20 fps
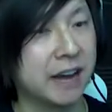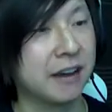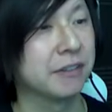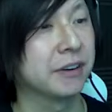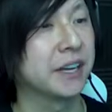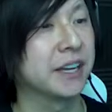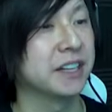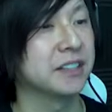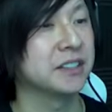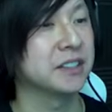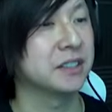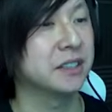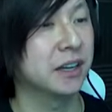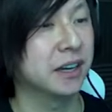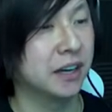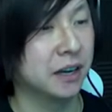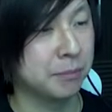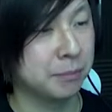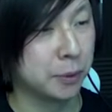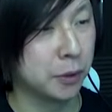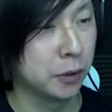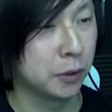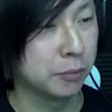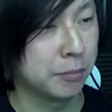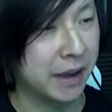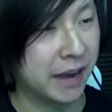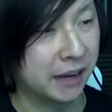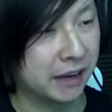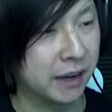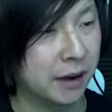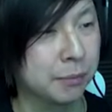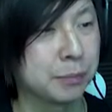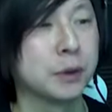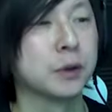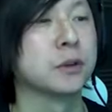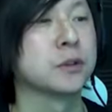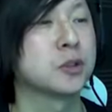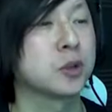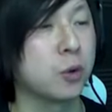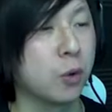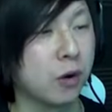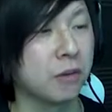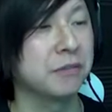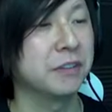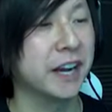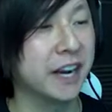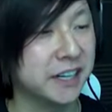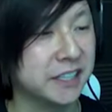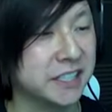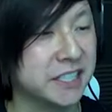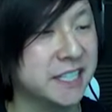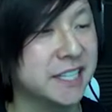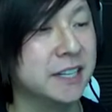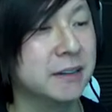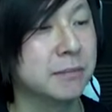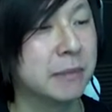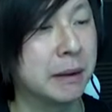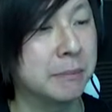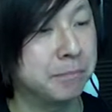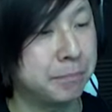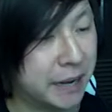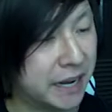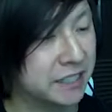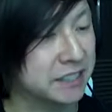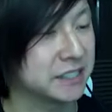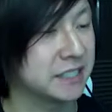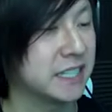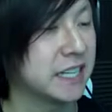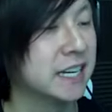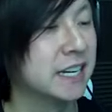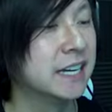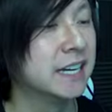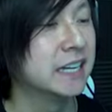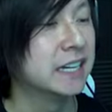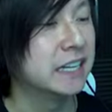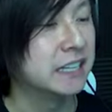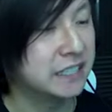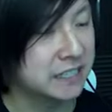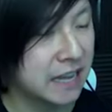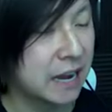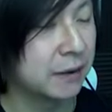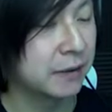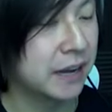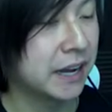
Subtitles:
having to get pulled back up there. Score of 19, my best is now